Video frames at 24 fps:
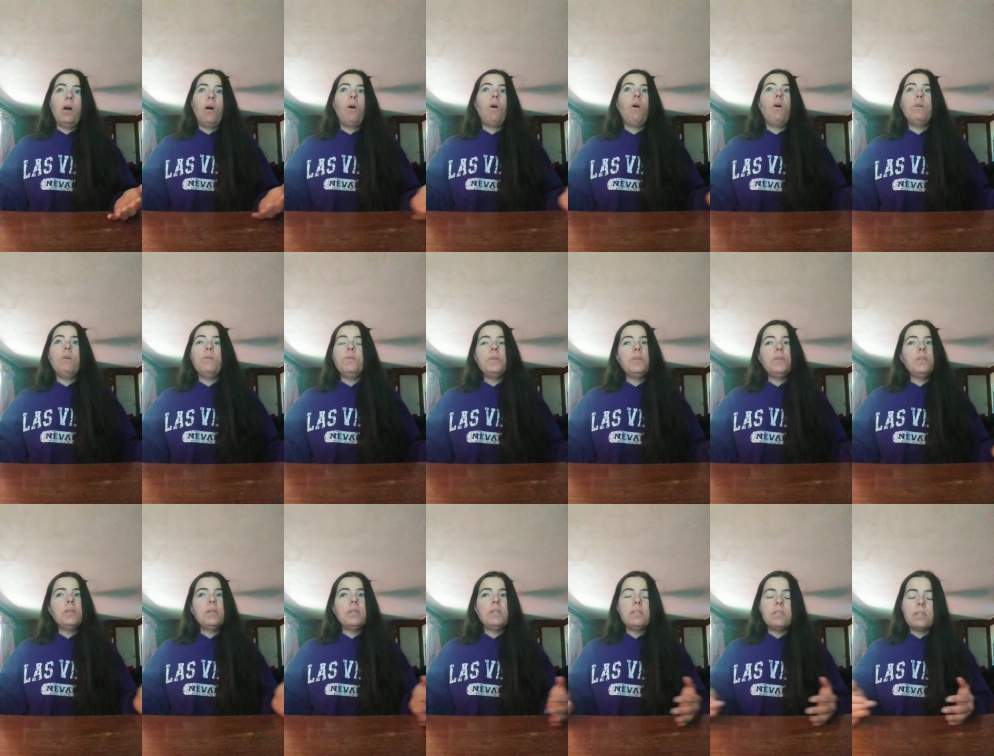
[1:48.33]
all the
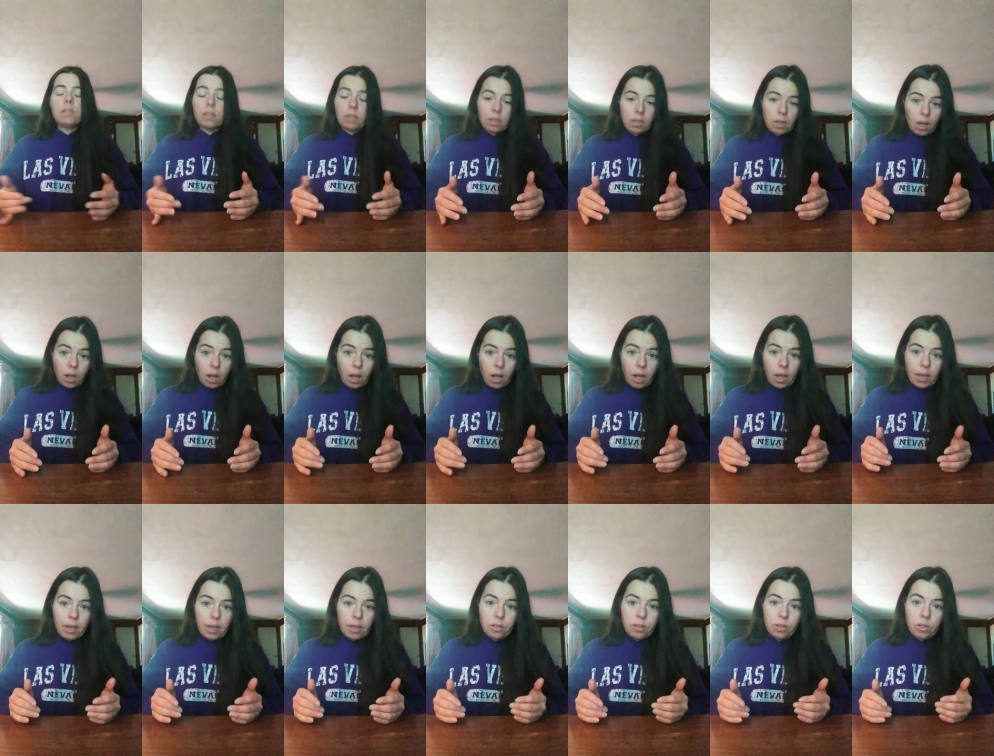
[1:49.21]
things that
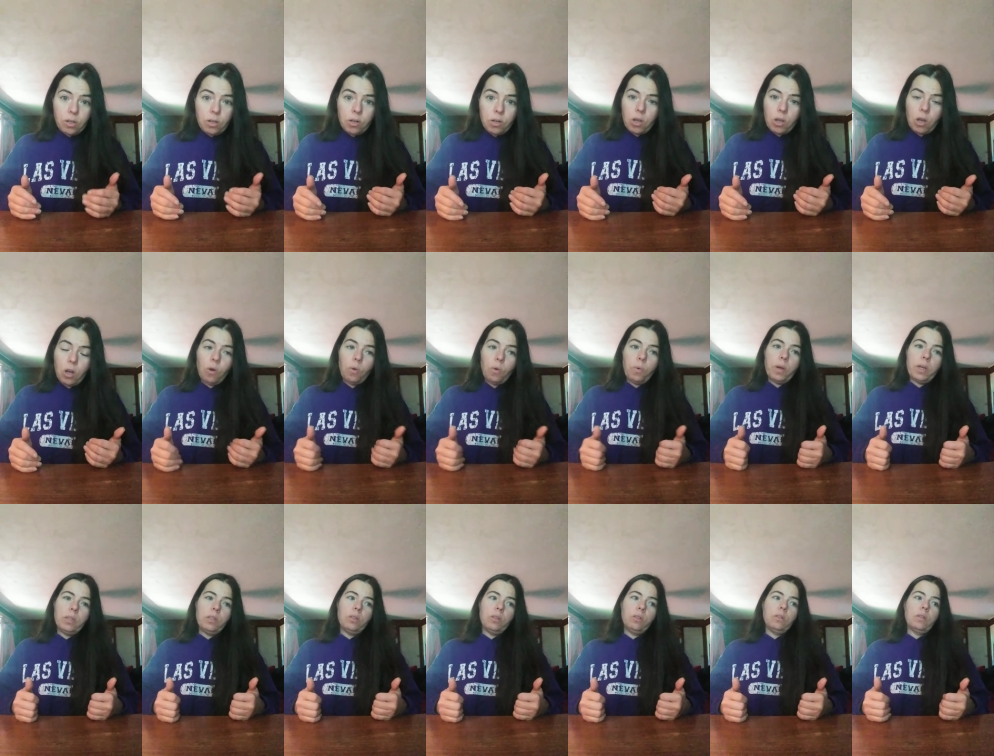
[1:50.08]
I know
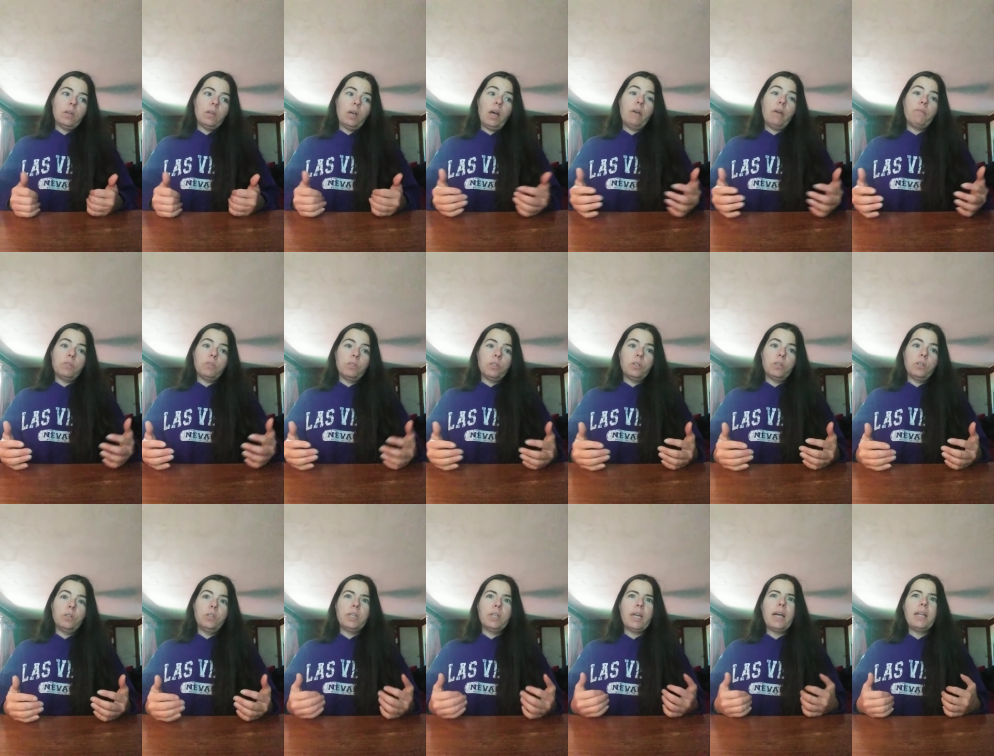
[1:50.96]
and have
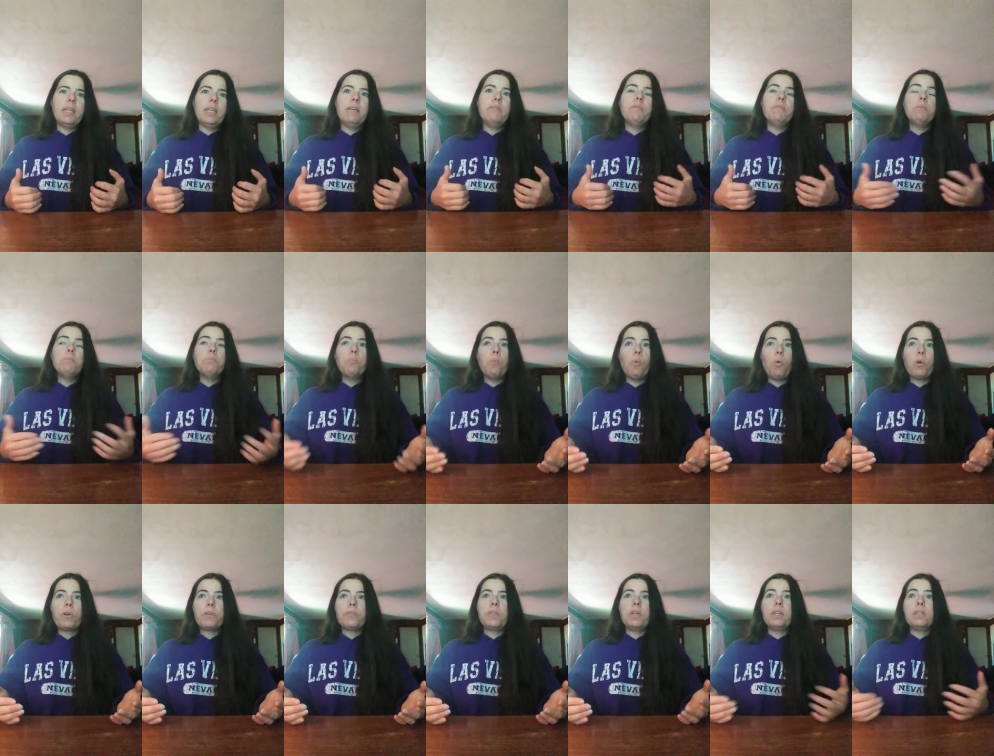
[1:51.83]
learned, and even
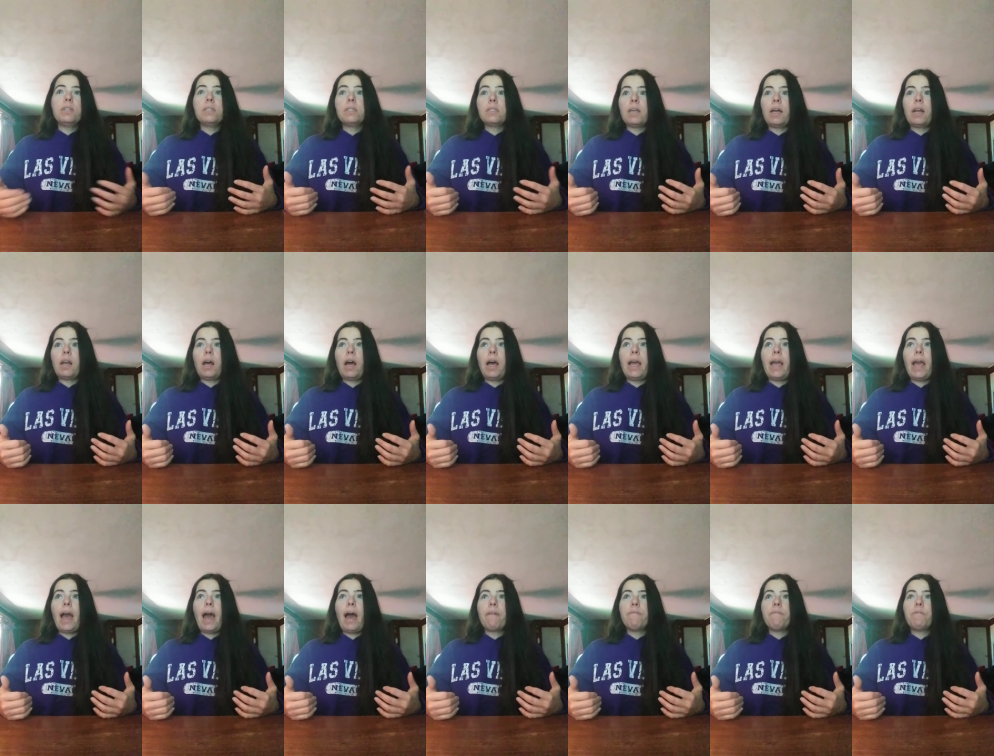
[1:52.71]
more things that I
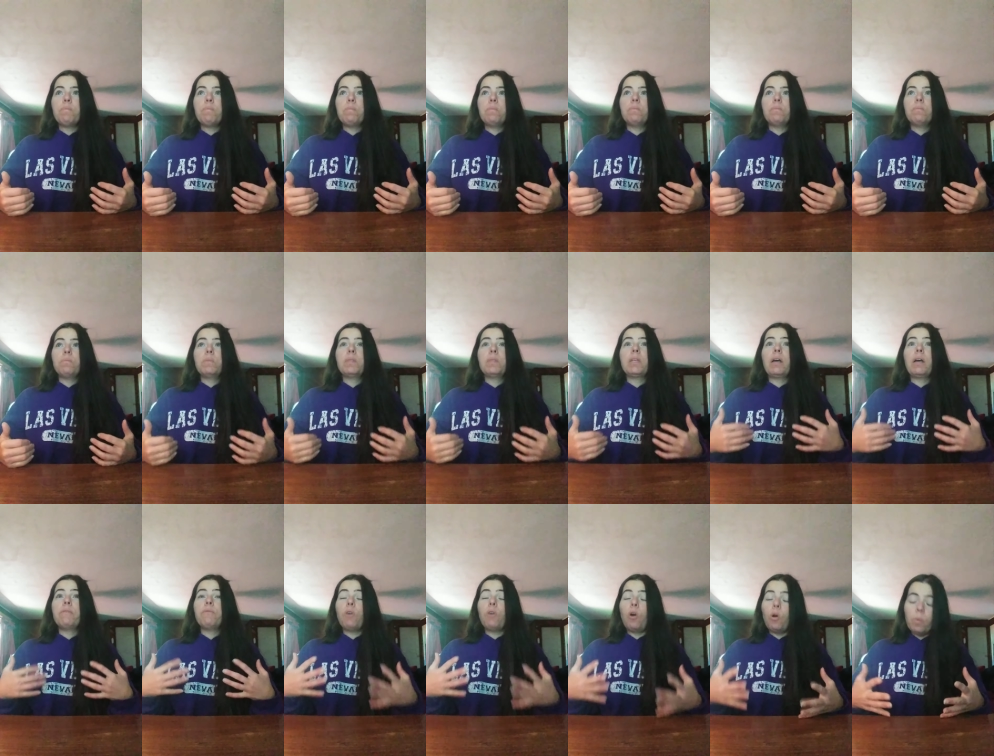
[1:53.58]
haven't, that
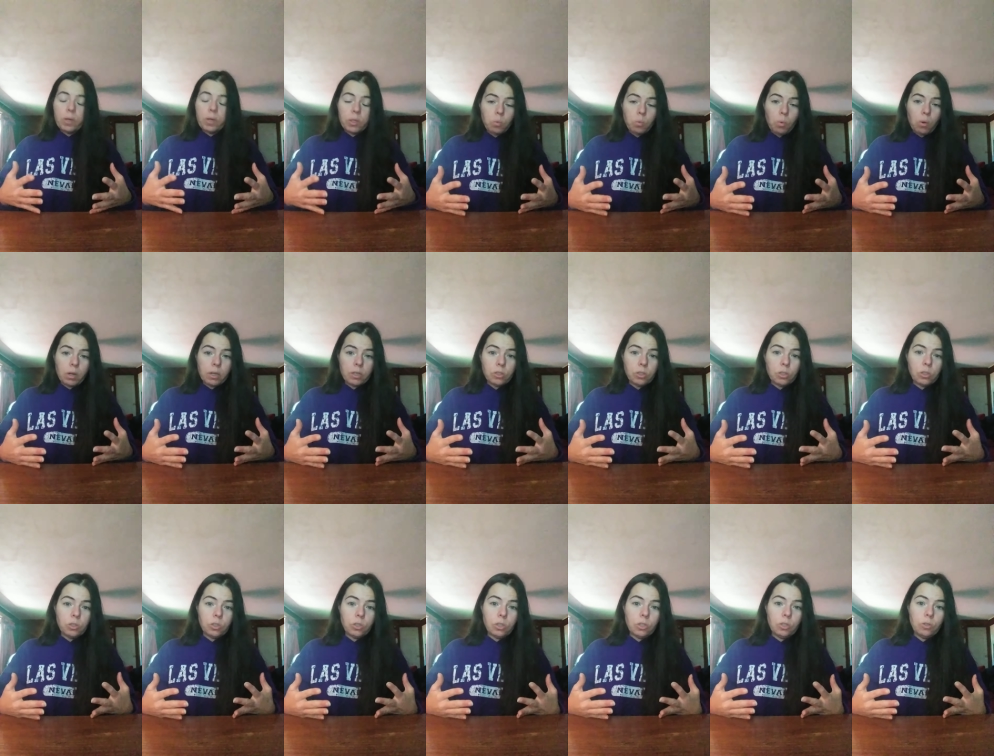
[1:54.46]
I've always wanted
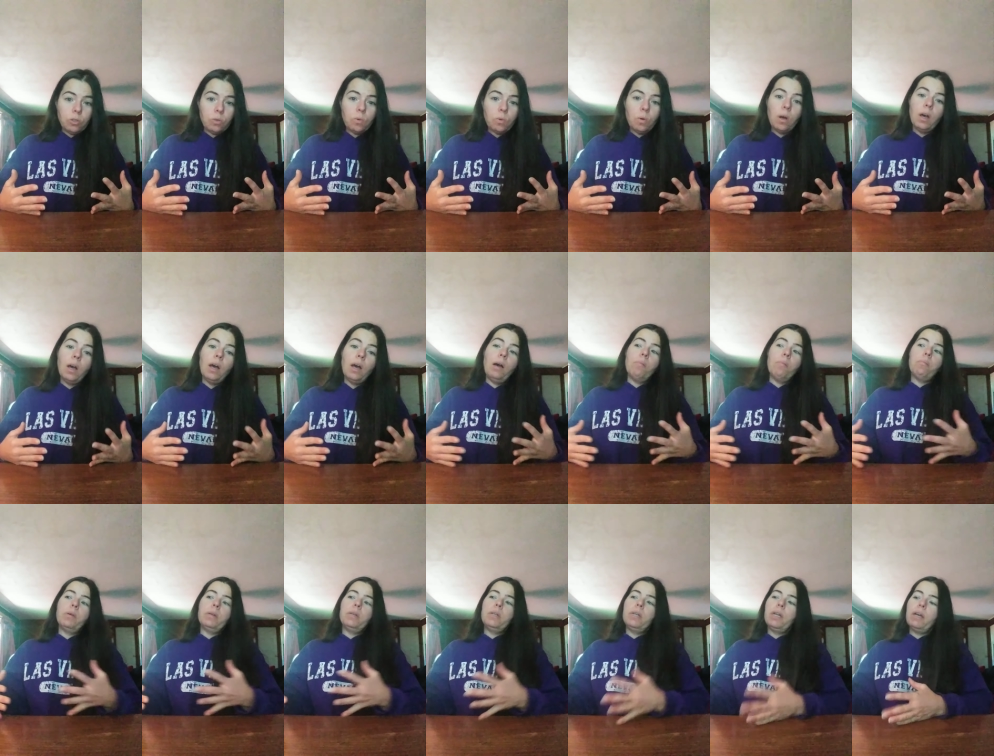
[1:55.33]
to do,
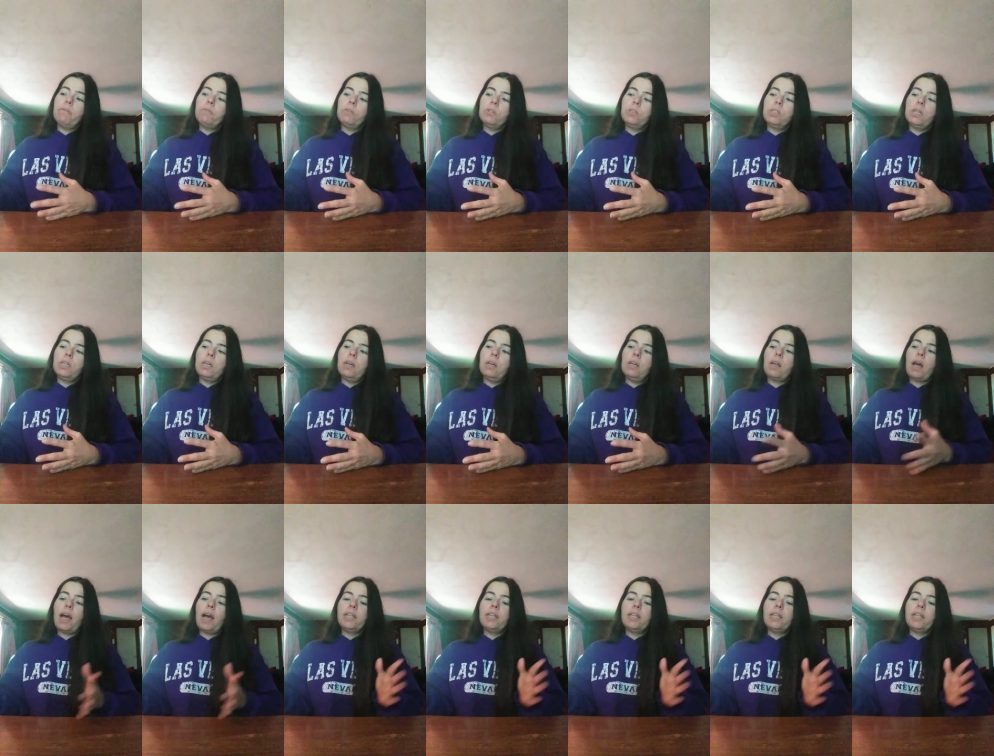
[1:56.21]
but never did.